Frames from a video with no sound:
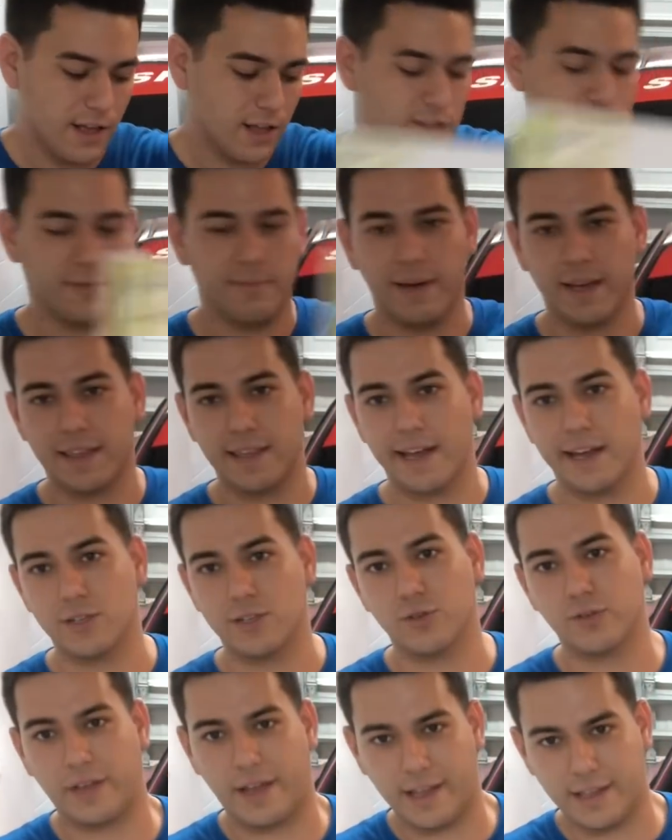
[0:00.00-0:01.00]
to make the
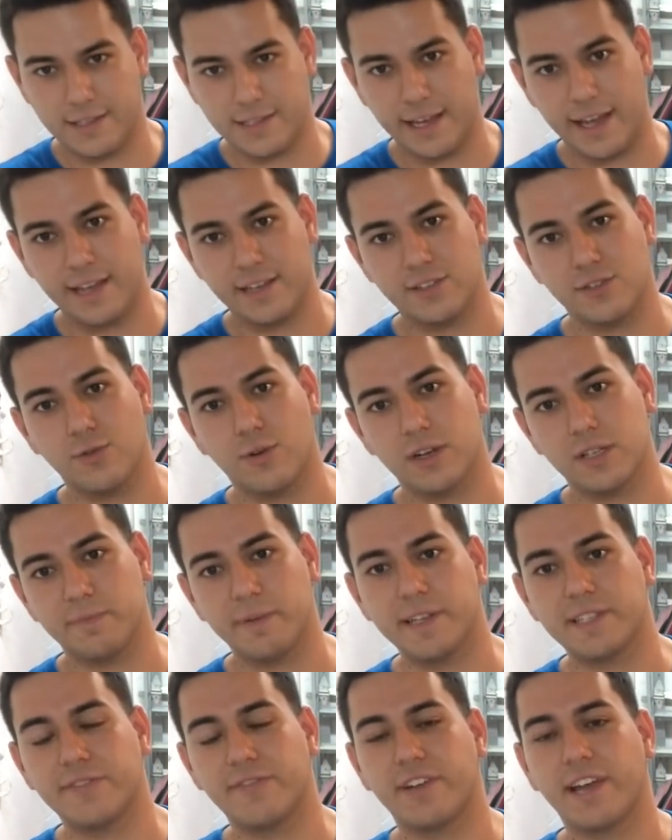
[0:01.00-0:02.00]
actual end tanks to our
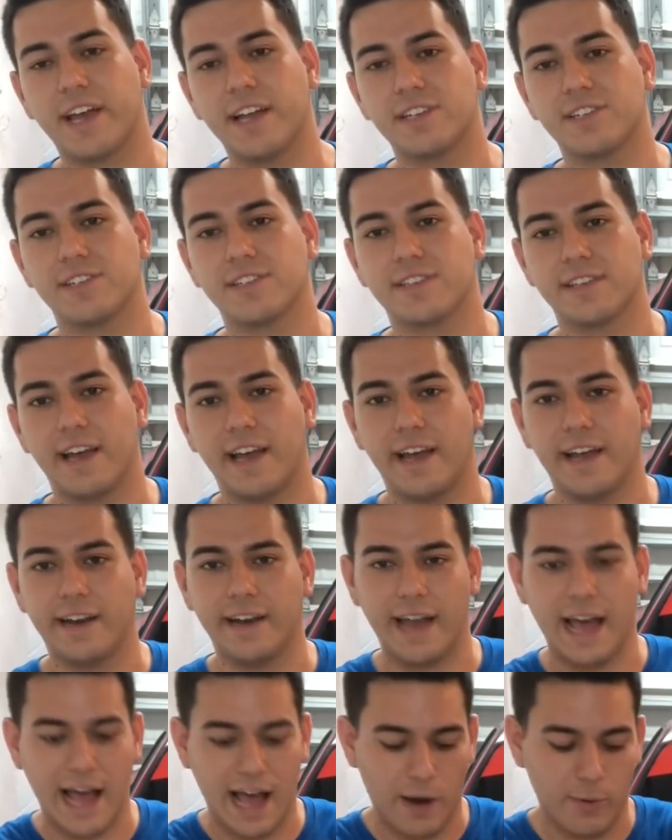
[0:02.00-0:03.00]
specifications and
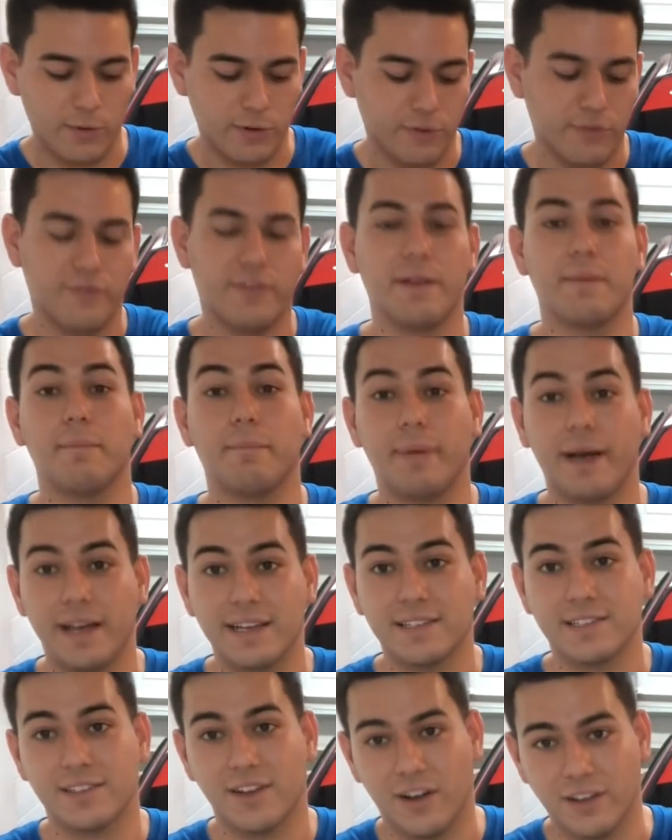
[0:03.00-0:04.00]
how it'll fit
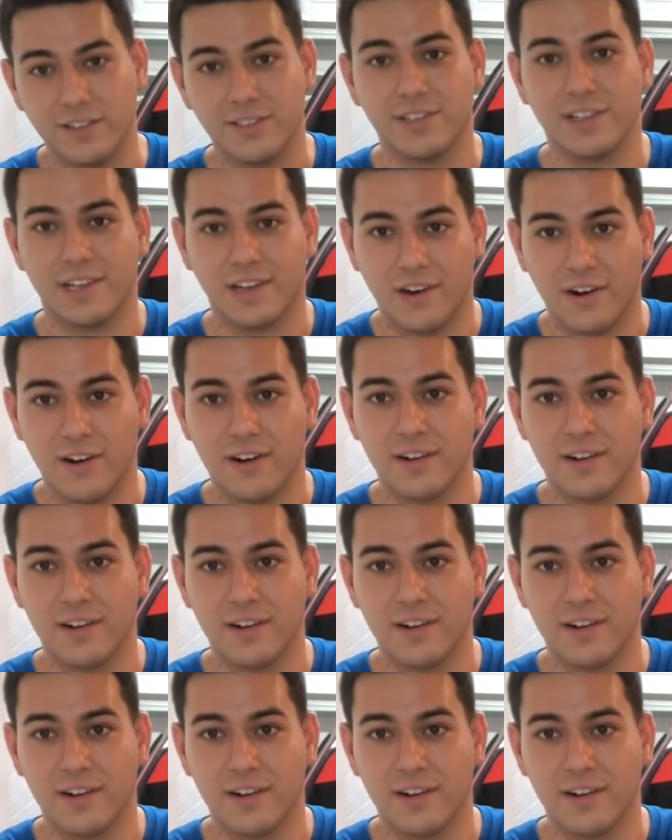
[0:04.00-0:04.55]
best onto the car.